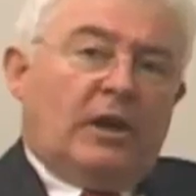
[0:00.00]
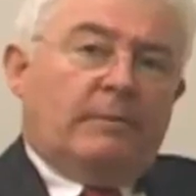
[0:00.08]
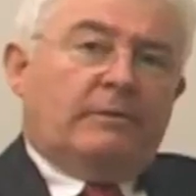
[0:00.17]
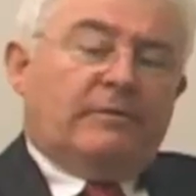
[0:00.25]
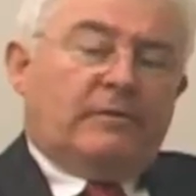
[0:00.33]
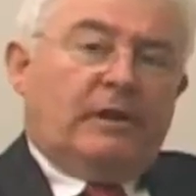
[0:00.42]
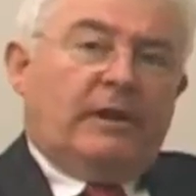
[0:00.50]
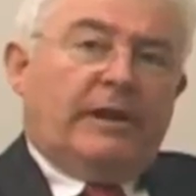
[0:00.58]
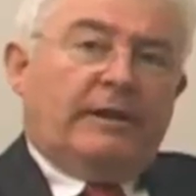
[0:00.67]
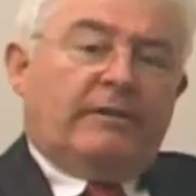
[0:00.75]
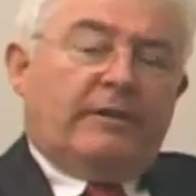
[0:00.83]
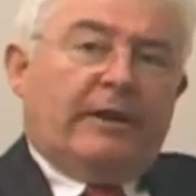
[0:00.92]
types of
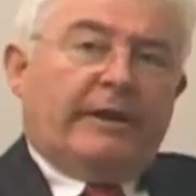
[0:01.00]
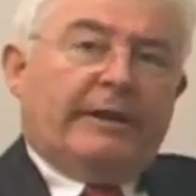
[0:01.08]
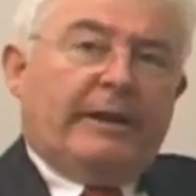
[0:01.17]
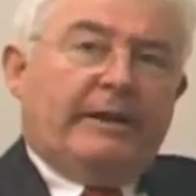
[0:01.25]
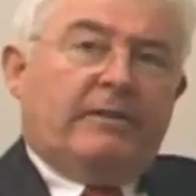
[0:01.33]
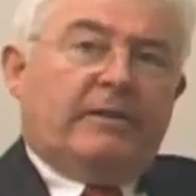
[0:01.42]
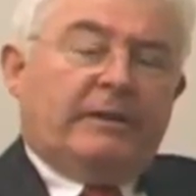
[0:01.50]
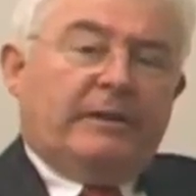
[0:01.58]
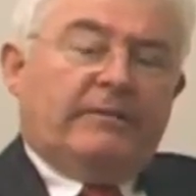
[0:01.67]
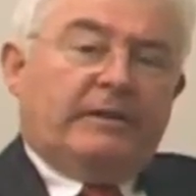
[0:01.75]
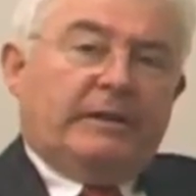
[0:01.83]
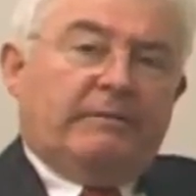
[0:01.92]
clients that I can add
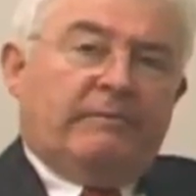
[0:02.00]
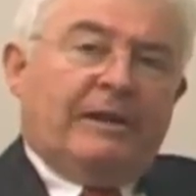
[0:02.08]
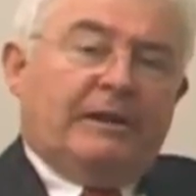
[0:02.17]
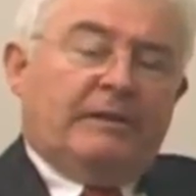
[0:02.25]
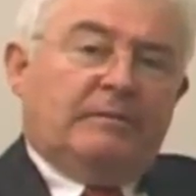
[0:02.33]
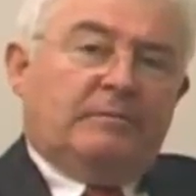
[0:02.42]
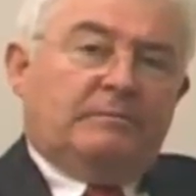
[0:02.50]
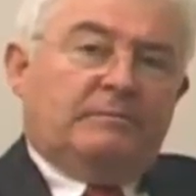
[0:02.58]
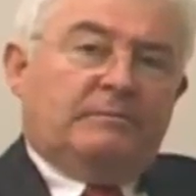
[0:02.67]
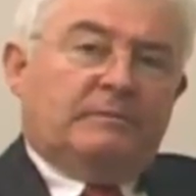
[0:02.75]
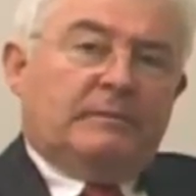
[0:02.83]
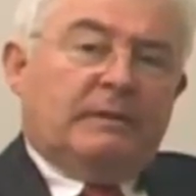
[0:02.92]
significant value.
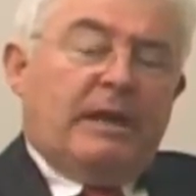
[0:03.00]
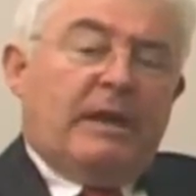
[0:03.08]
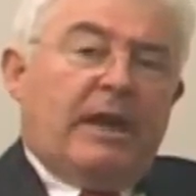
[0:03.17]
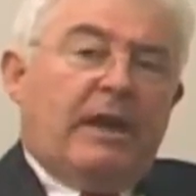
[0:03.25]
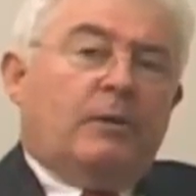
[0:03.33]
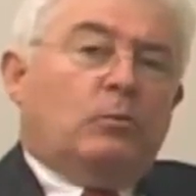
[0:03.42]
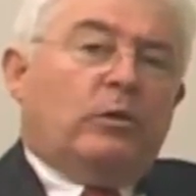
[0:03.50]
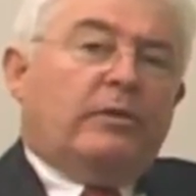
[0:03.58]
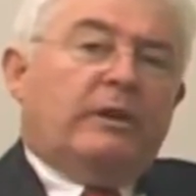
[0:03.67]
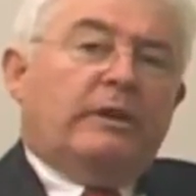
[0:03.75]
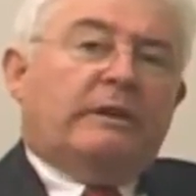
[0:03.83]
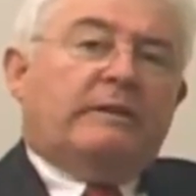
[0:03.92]
And
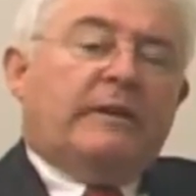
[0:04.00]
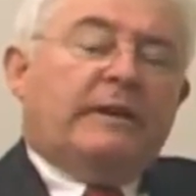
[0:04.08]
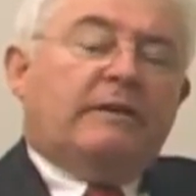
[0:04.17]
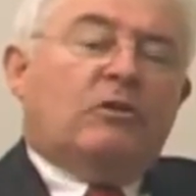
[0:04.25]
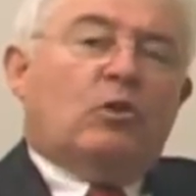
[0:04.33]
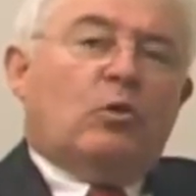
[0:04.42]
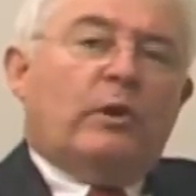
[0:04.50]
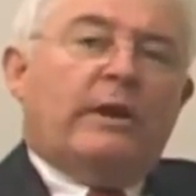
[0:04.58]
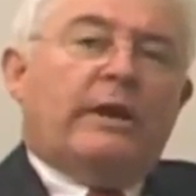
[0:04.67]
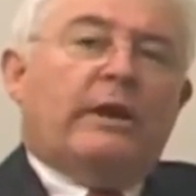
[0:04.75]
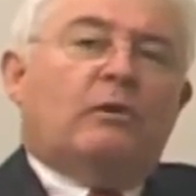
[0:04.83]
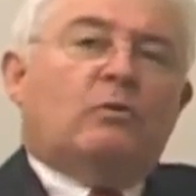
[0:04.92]
within a 10
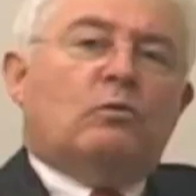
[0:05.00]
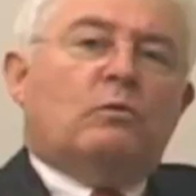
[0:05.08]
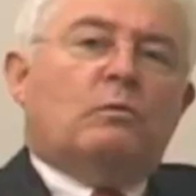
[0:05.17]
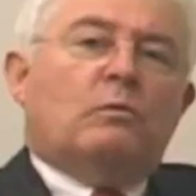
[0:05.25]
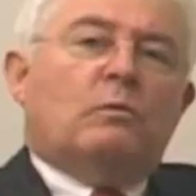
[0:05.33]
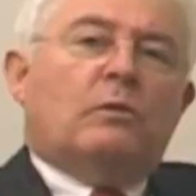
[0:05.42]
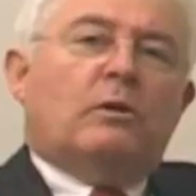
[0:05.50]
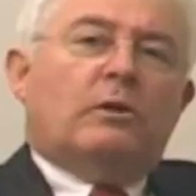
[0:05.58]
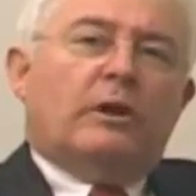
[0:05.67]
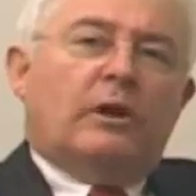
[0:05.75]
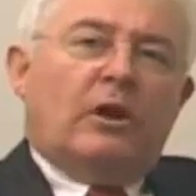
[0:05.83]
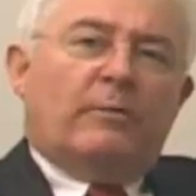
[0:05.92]
square
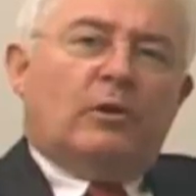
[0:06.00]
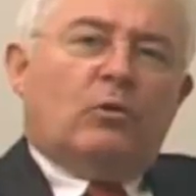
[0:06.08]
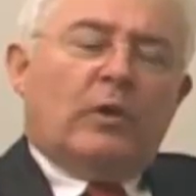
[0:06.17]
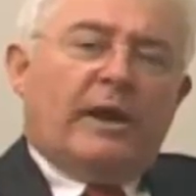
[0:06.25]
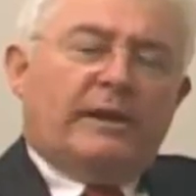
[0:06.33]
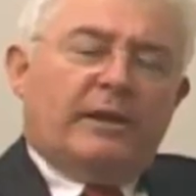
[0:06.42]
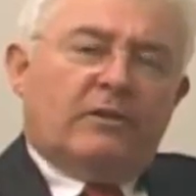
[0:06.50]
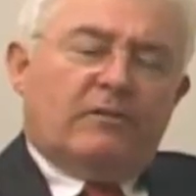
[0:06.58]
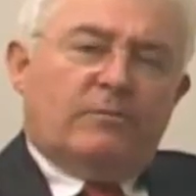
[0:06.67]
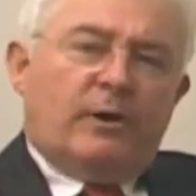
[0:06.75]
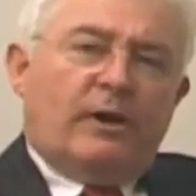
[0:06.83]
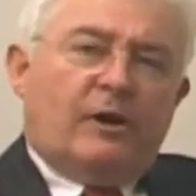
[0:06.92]
kilometre radius
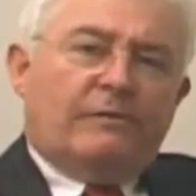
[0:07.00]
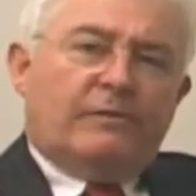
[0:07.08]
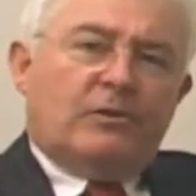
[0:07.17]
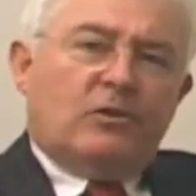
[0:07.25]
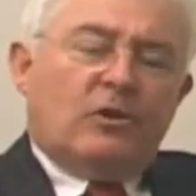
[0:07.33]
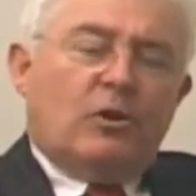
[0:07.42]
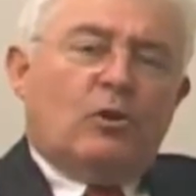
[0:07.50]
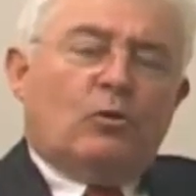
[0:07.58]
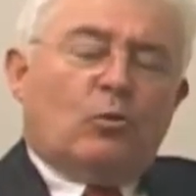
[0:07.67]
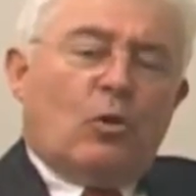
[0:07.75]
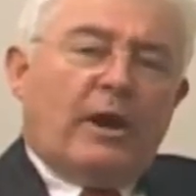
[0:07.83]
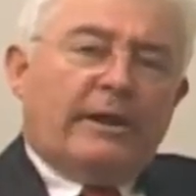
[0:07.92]
of my office,
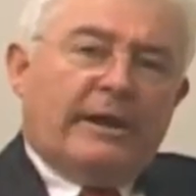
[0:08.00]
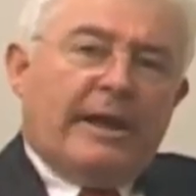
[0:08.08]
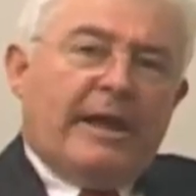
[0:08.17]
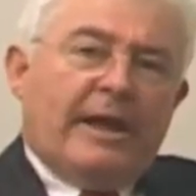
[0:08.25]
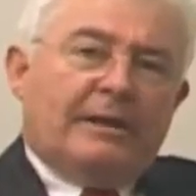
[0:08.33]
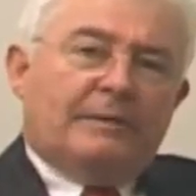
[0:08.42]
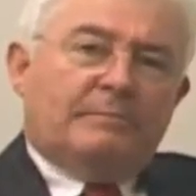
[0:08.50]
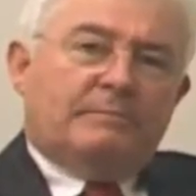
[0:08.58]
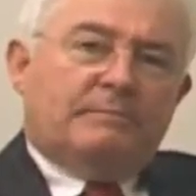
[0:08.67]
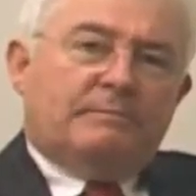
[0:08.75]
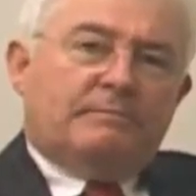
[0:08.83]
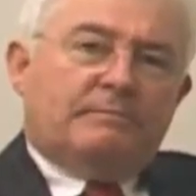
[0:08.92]
right now,
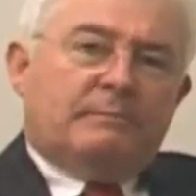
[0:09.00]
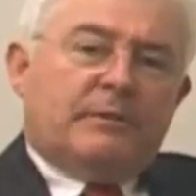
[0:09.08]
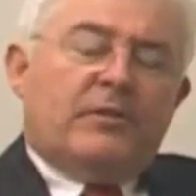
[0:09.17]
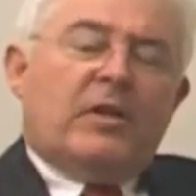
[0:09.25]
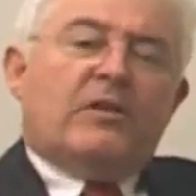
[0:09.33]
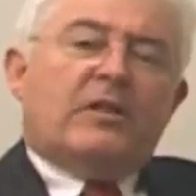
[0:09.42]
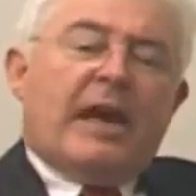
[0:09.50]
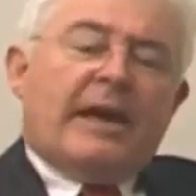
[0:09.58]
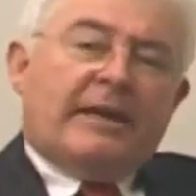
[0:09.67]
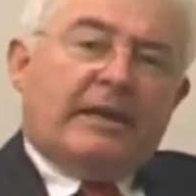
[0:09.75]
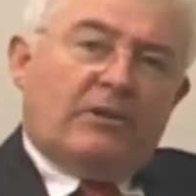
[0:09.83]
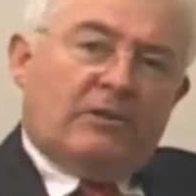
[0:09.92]
there's
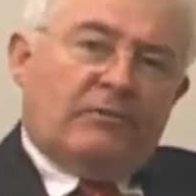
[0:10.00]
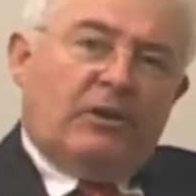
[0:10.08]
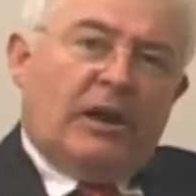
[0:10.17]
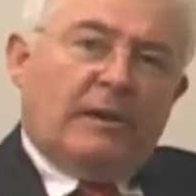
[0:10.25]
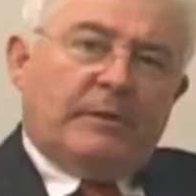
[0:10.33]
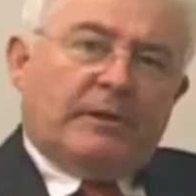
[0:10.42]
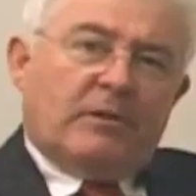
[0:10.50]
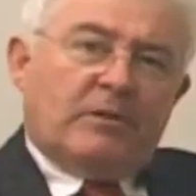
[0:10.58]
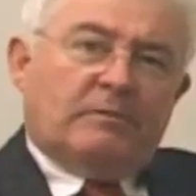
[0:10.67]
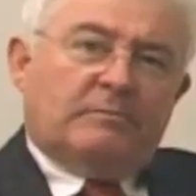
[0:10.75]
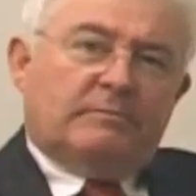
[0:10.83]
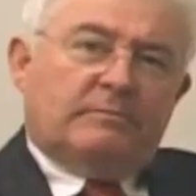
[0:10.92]
acres of diamonds.